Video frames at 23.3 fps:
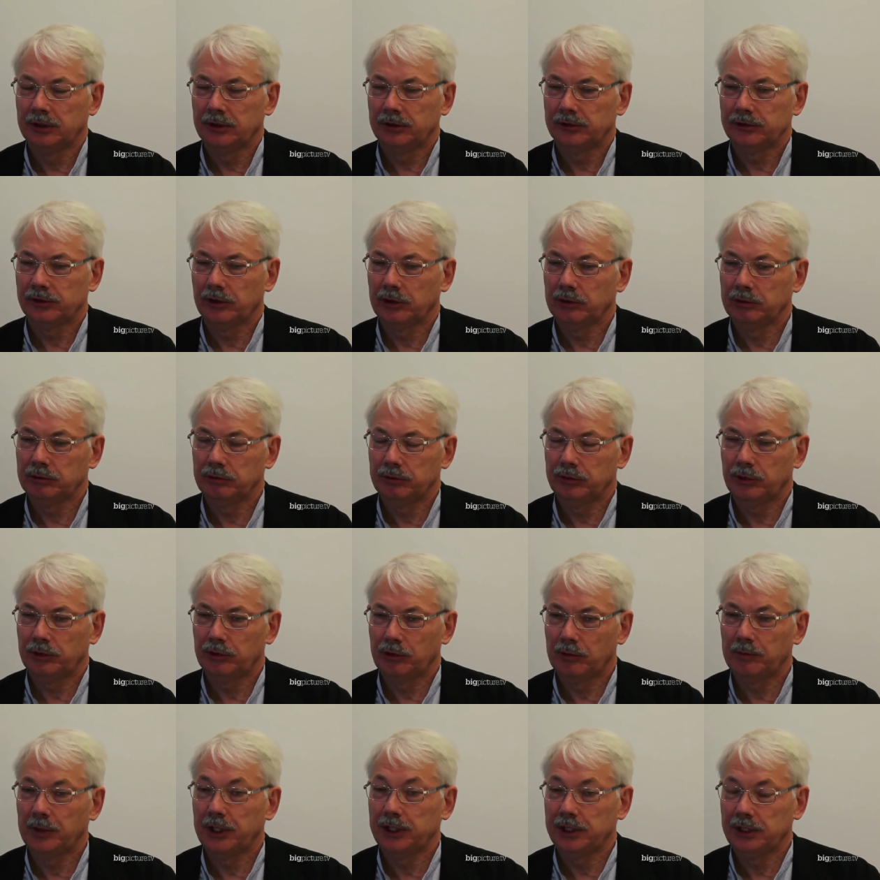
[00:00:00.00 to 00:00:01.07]
So there
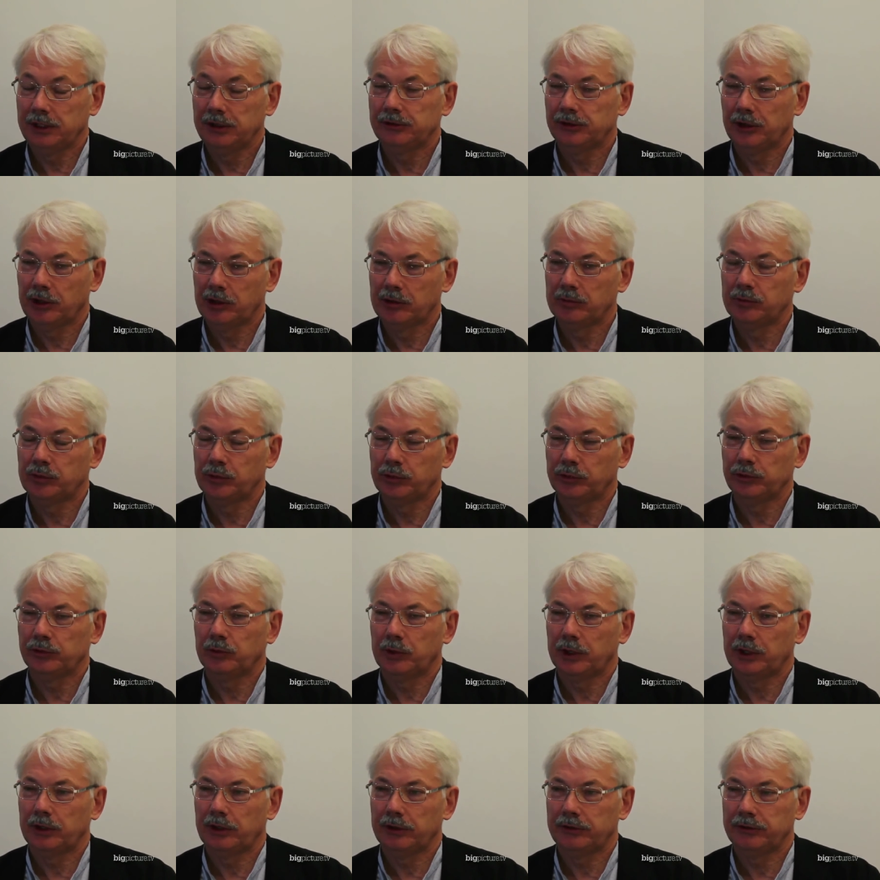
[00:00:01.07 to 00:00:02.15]
are many examples
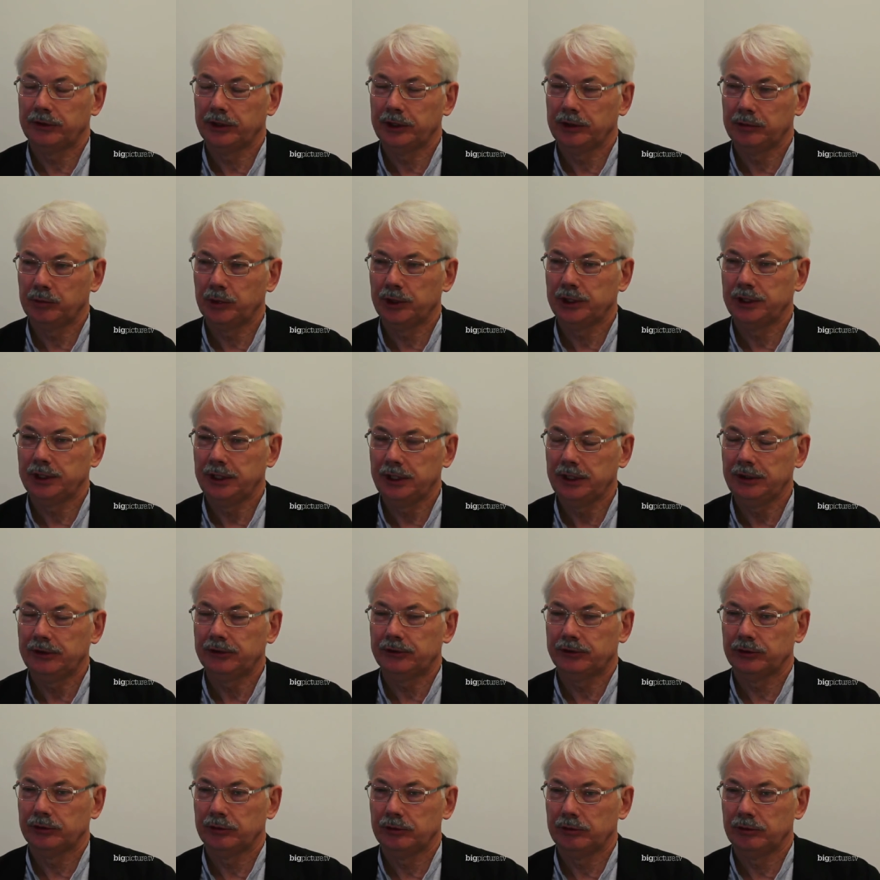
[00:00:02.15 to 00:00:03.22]
where I think we need
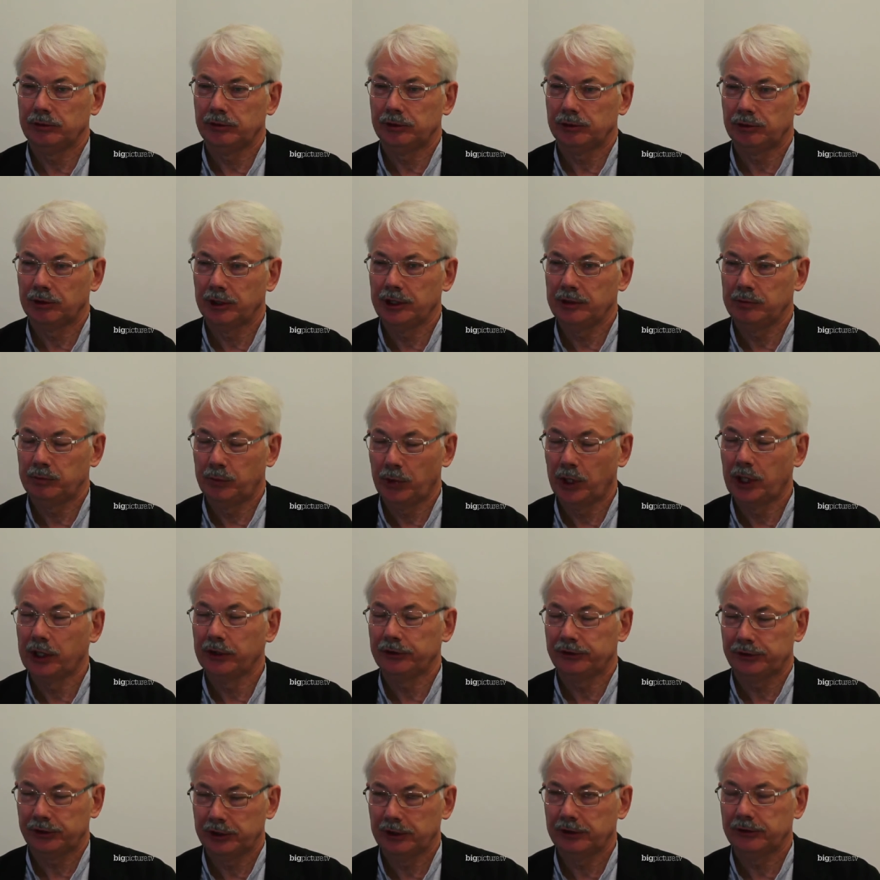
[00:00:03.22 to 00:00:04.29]
to create
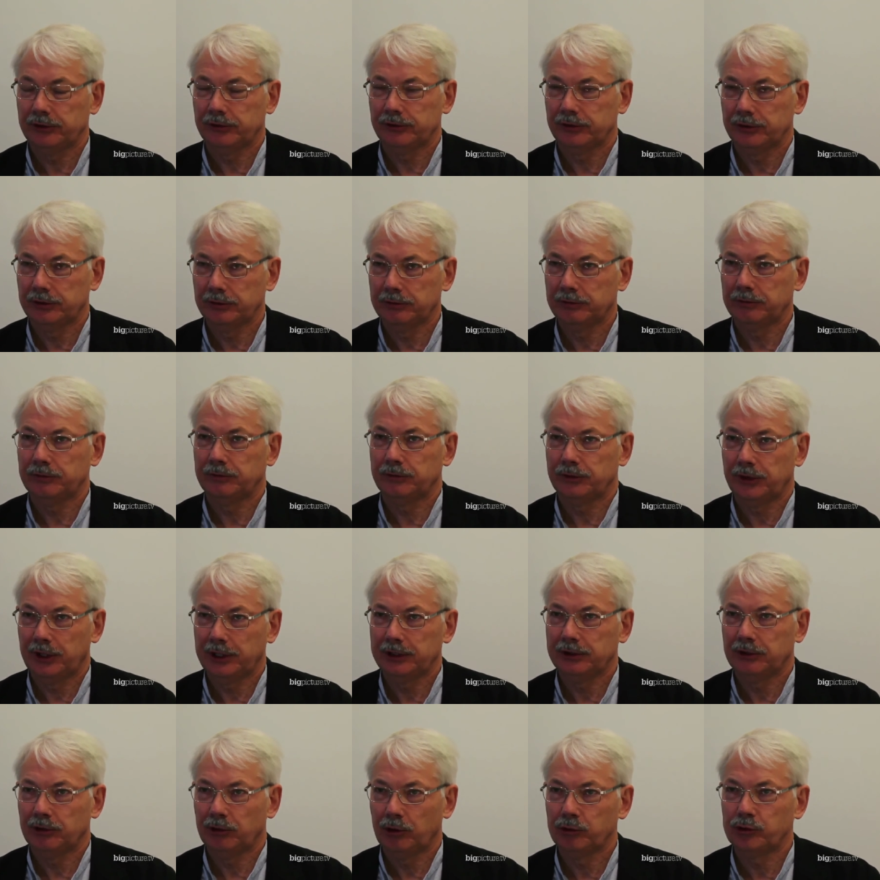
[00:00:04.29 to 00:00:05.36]
baskets of
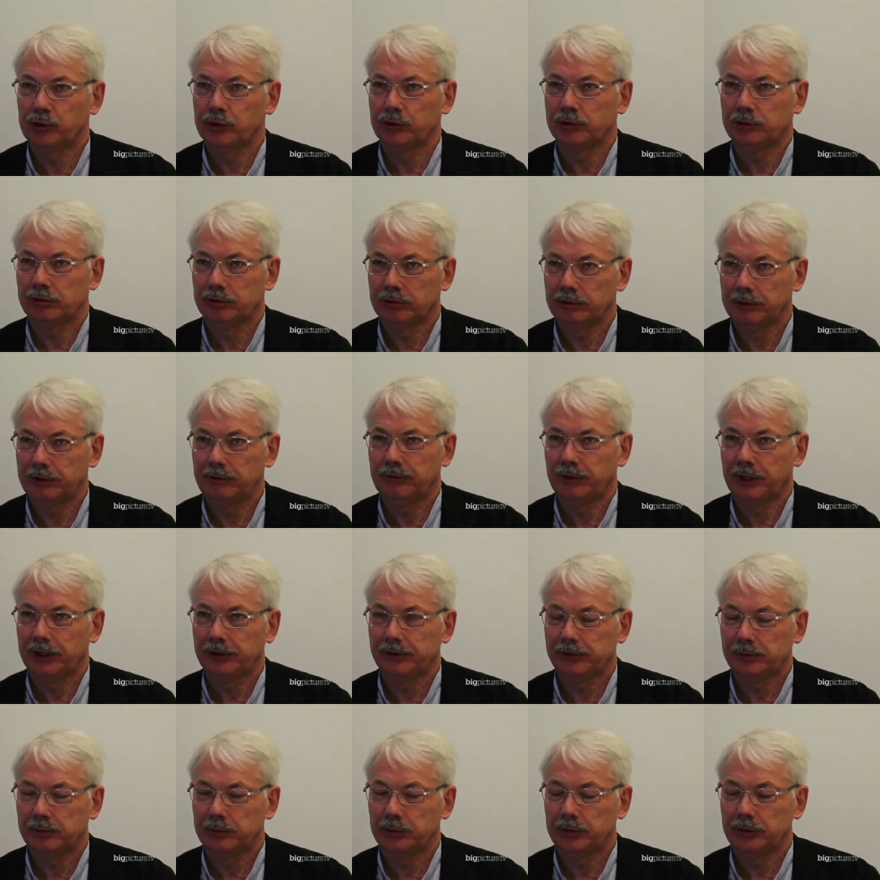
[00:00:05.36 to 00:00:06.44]
technological
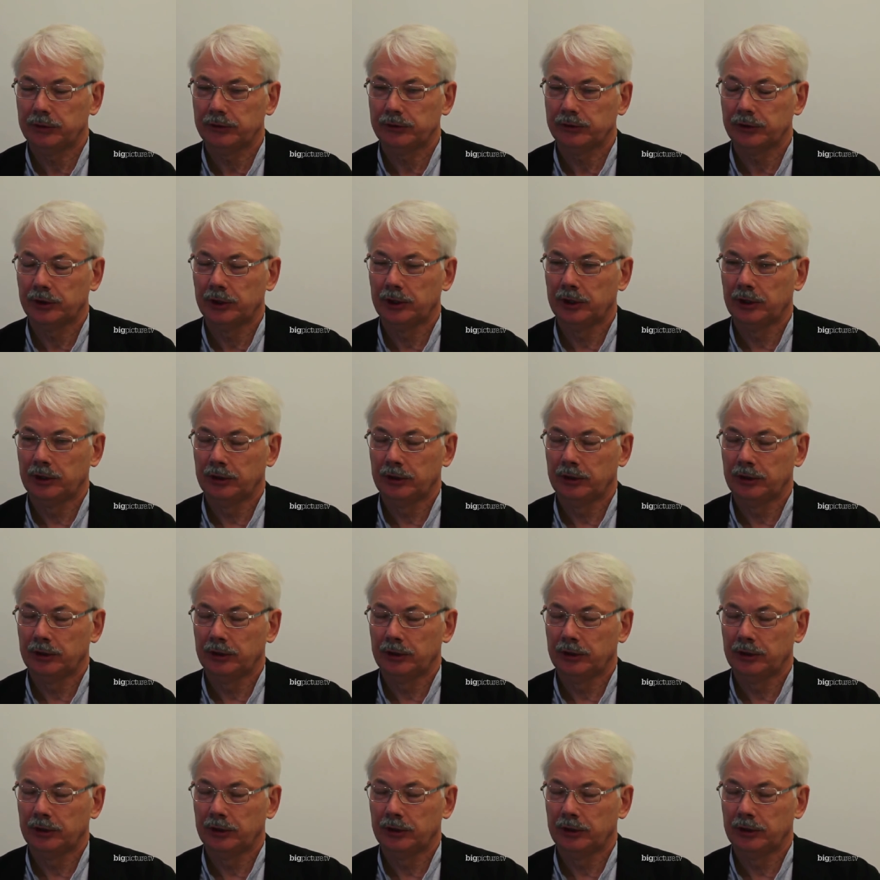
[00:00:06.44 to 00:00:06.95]
investments